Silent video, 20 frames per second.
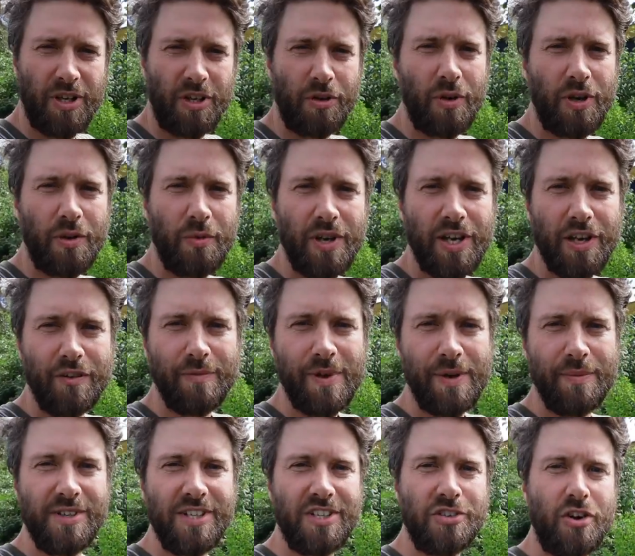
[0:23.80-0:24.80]
but a quick way of
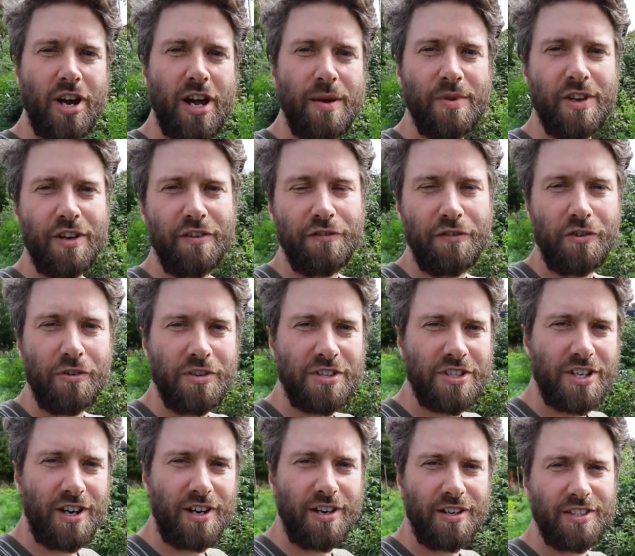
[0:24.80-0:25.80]
maybe describing a
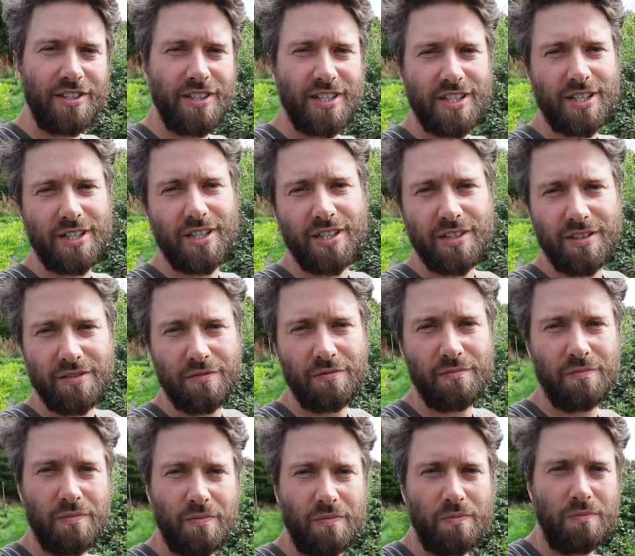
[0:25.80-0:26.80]
forest garden is a
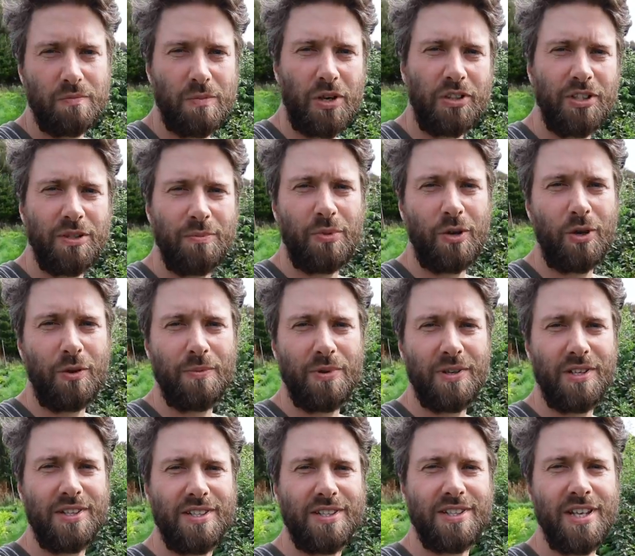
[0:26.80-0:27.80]

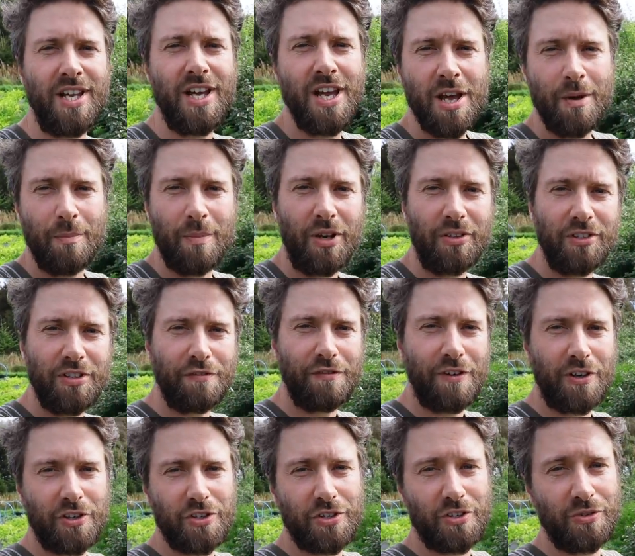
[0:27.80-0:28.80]
multi-purpose,
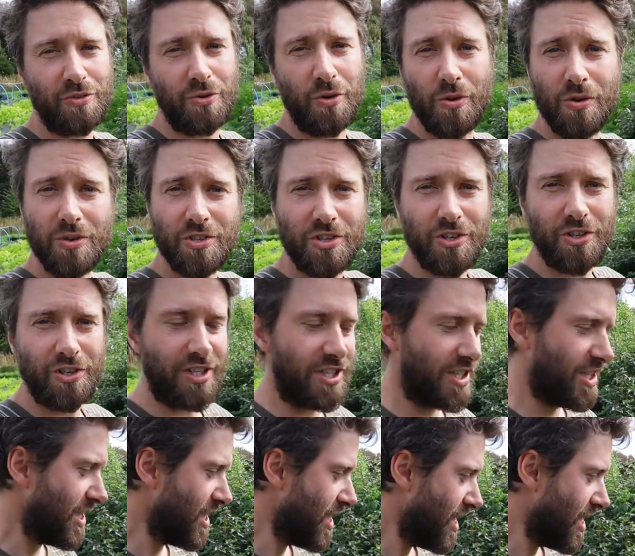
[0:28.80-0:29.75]
multifunctional orchard.